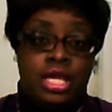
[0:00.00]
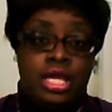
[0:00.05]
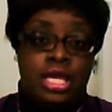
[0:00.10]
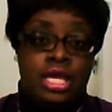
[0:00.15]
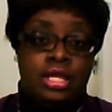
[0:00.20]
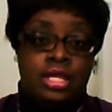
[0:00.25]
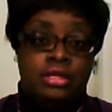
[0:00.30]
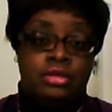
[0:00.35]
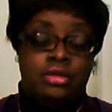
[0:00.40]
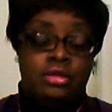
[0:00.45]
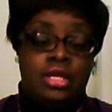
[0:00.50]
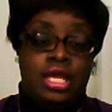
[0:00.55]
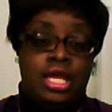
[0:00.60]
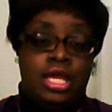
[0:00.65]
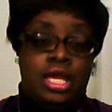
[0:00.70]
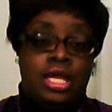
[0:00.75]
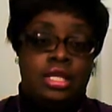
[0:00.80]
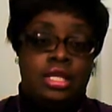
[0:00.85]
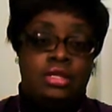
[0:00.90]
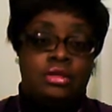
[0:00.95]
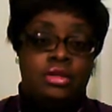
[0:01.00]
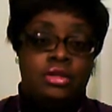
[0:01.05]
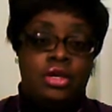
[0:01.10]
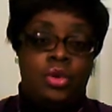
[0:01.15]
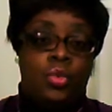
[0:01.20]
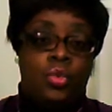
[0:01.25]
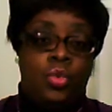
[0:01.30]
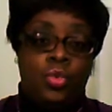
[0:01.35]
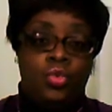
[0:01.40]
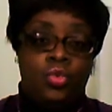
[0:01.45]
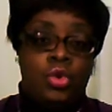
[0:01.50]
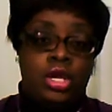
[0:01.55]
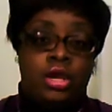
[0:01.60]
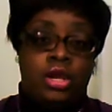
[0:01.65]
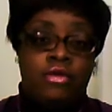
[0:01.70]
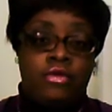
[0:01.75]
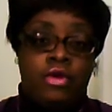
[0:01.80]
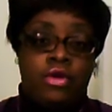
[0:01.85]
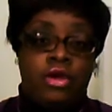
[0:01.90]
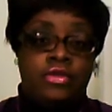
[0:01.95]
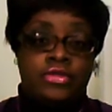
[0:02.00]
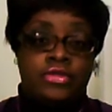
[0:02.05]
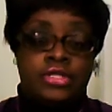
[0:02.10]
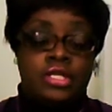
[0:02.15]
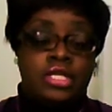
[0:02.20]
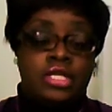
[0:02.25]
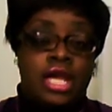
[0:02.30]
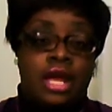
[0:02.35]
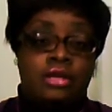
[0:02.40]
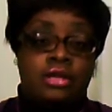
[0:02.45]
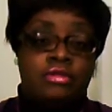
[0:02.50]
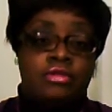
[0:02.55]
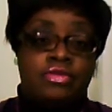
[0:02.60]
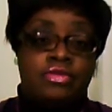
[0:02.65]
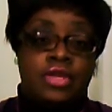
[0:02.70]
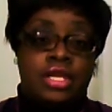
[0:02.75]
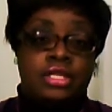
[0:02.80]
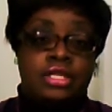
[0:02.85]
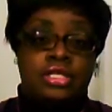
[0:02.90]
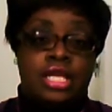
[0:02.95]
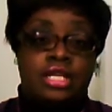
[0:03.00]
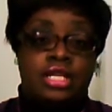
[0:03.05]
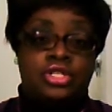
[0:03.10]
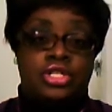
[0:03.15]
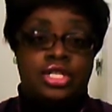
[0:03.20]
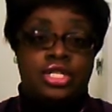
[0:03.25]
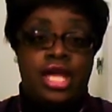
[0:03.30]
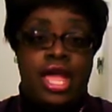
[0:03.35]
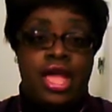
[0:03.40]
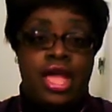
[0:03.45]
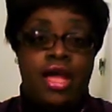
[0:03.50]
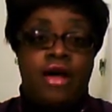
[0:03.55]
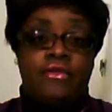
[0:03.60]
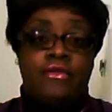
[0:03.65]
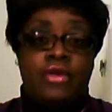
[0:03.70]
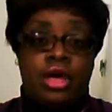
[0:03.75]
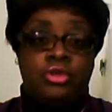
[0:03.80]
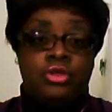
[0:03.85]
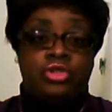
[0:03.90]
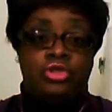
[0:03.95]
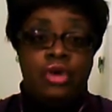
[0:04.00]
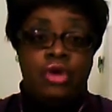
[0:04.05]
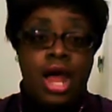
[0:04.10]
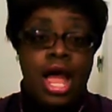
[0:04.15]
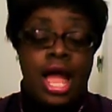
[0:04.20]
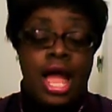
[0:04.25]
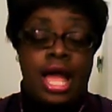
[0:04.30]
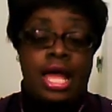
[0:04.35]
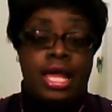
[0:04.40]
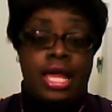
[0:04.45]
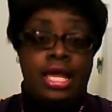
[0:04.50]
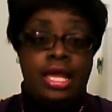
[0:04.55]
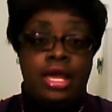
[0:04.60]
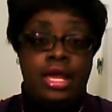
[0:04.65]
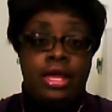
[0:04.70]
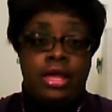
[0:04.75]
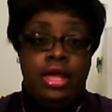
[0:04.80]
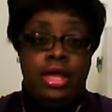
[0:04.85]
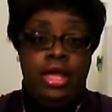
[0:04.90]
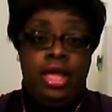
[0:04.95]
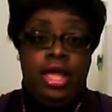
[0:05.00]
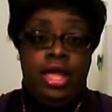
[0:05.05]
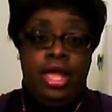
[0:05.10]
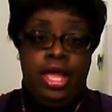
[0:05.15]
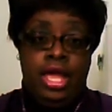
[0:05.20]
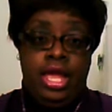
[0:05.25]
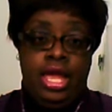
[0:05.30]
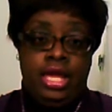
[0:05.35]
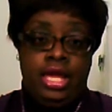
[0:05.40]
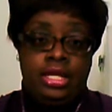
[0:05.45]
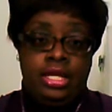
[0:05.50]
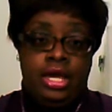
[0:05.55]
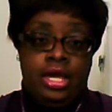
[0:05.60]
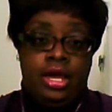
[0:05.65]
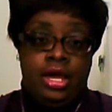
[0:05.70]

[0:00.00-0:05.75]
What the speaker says: and whatever else the doctor thinks I should have, I'll try, and